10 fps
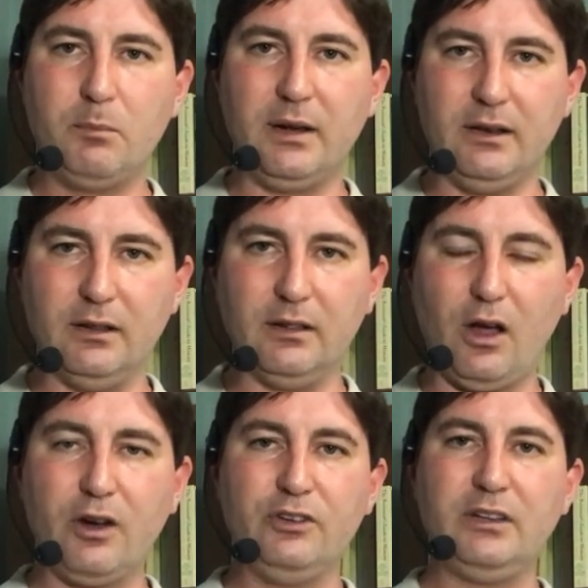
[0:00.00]
but
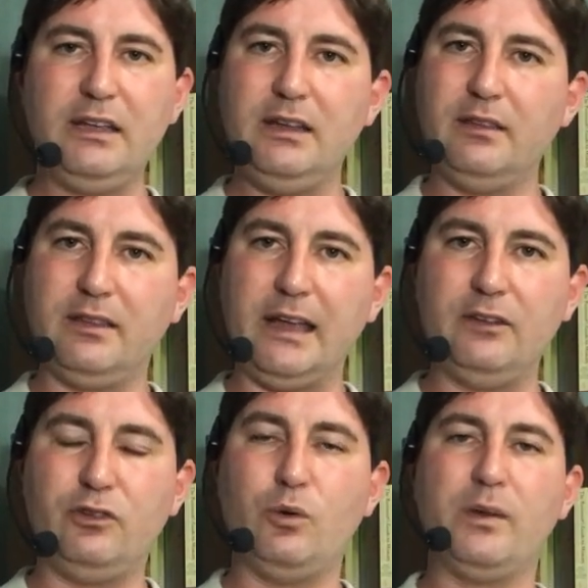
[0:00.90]
largely
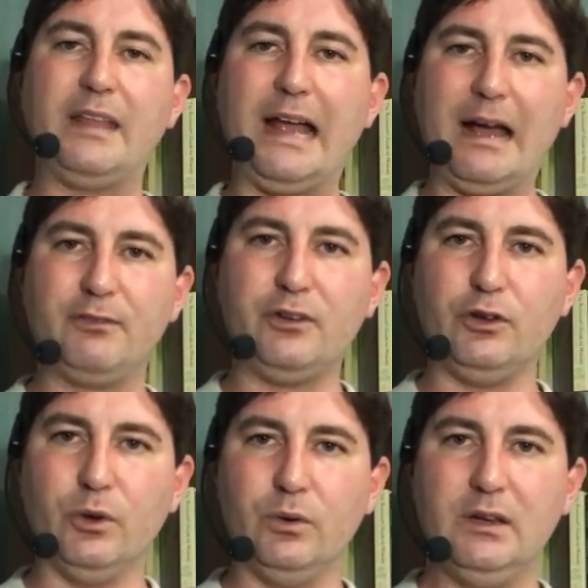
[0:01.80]
they do what they have to
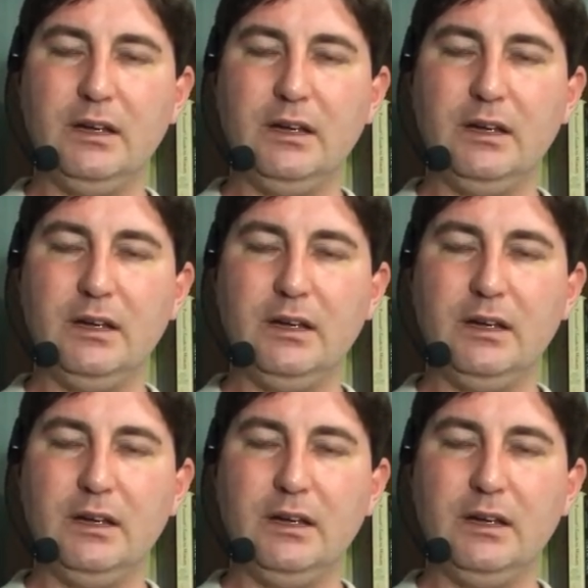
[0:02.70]
do.